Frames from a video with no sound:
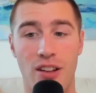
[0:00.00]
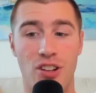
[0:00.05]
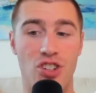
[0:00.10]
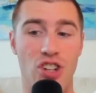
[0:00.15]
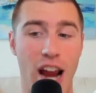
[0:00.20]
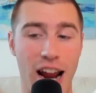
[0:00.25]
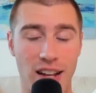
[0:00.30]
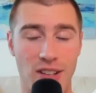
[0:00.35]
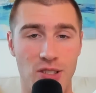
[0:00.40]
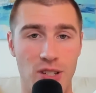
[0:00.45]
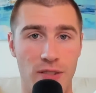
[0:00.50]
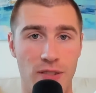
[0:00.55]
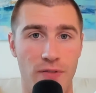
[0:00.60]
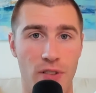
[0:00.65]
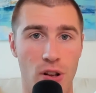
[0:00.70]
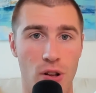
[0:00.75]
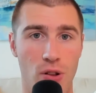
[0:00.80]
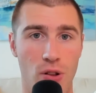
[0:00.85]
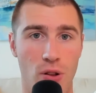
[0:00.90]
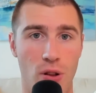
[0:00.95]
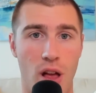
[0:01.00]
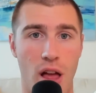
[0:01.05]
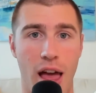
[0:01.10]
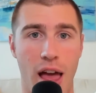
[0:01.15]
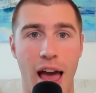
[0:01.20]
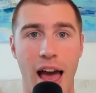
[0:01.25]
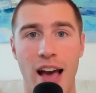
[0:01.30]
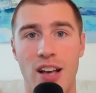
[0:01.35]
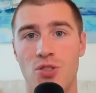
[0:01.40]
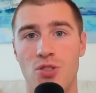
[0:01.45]
Jacksonville
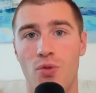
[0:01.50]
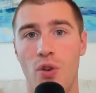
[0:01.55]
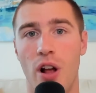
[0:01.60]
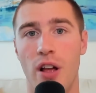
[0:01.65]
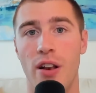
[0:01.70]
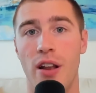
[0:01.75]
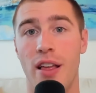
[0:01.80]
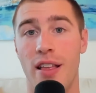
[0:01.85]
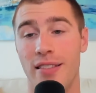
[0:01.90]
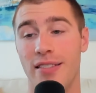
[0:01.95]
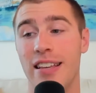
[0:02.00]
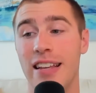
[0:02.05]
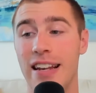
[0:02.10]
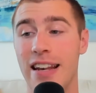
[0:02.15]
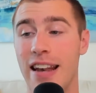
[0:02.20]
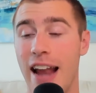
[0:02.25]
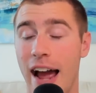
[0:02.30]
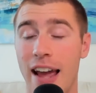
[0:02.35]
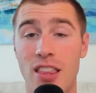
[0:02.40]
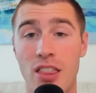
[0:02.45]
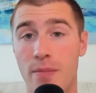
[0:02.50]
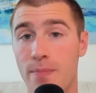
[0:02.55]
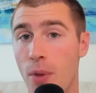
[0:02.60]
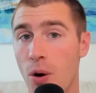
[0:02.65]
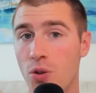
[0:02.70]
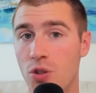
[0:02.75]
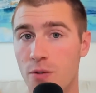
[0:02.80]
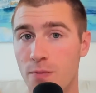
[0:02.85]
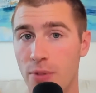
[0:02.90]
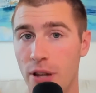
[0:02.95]
has run the 9th
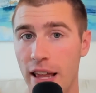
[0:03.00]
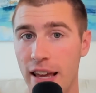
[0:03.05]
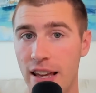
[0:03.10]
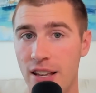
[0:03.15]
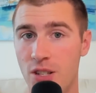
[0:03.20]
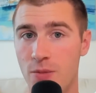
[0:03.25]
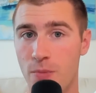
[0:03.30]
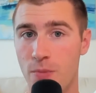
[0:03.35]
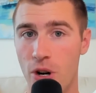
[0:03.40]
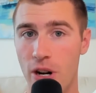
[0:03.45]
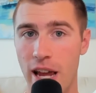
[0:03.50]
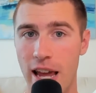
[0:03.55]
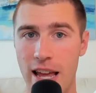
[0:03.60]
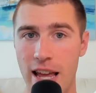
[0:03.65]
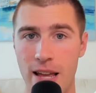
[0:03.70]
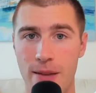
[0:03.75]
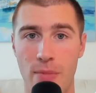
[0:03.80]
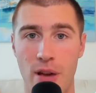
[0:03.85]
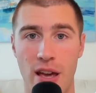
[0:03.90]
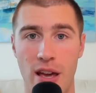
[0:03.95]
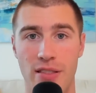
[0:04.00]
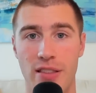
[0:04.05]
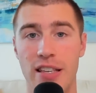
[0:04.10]
most plays per game.